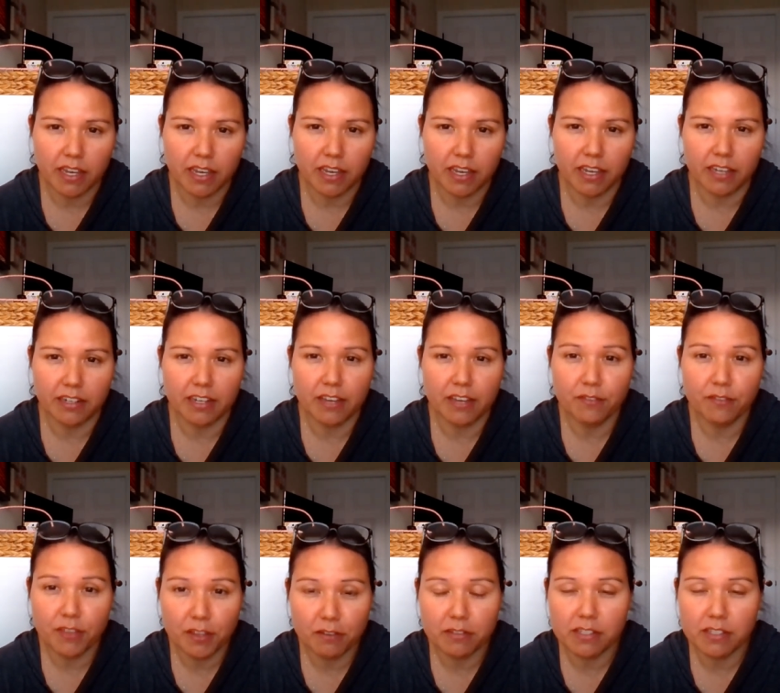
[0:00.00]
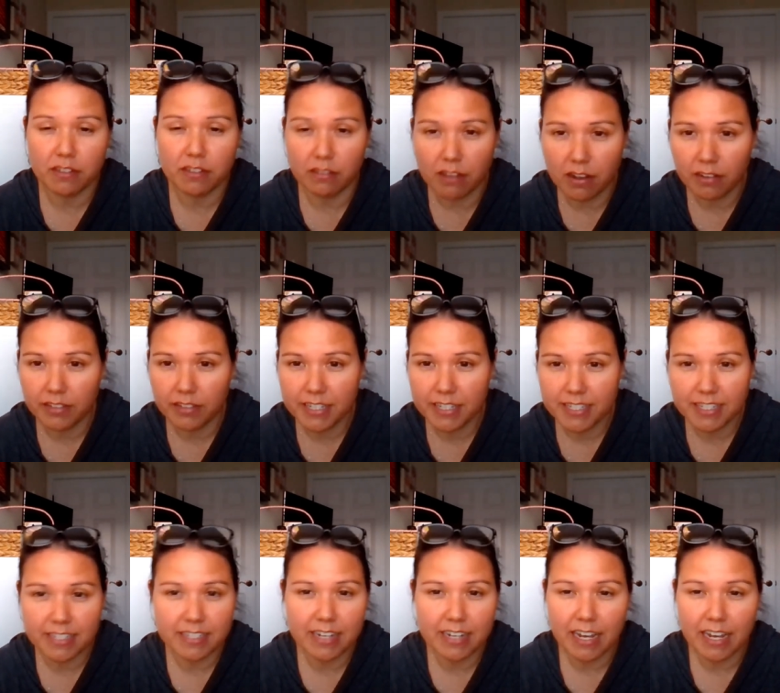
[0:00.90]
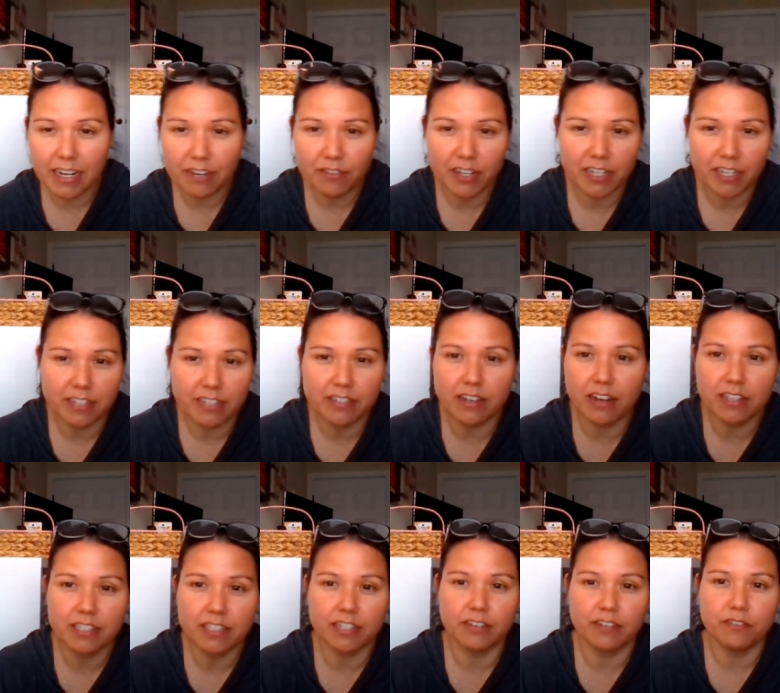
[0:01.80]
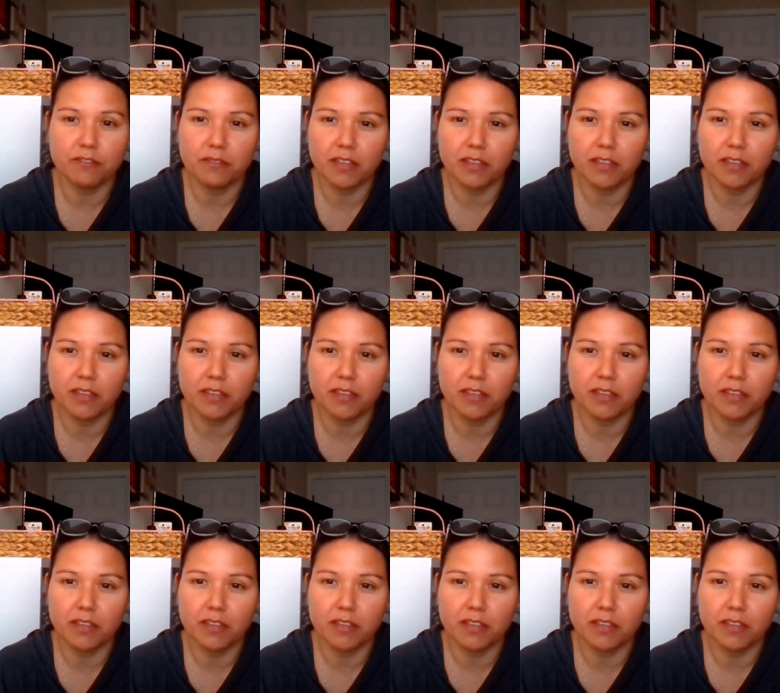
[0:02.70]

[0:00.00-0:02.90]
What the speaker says: and even though it's a long list, it's not even exhaustive.